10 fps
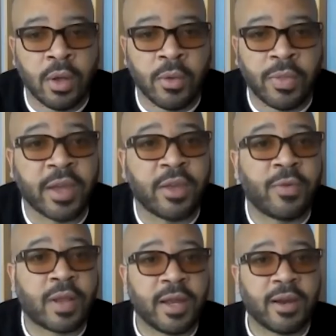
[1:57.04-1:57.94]
Thank you
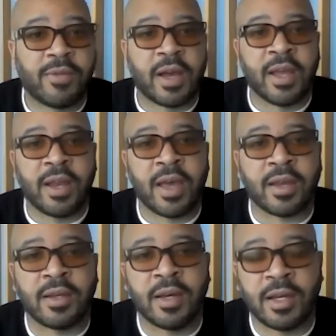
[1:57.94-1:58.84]
for clarifying
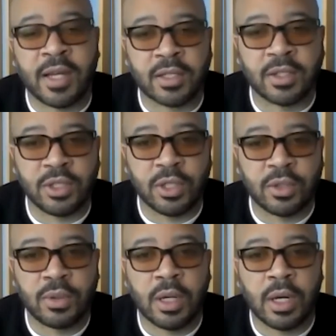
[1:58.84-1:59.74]
that, Dr.
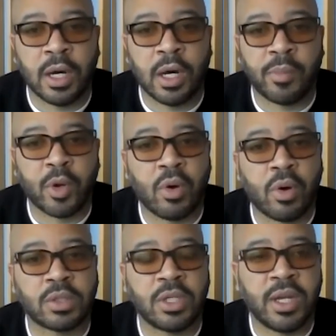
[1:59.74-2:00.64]
Jill. We'll go
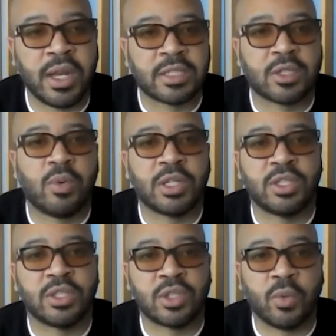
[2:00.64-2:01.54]
on to the next
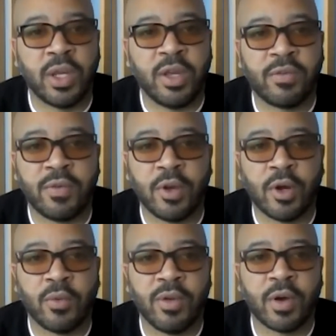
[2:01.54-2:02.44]
question. So we've
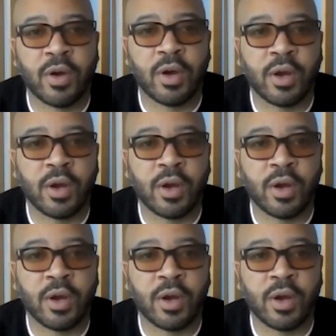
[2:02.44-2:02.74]
heard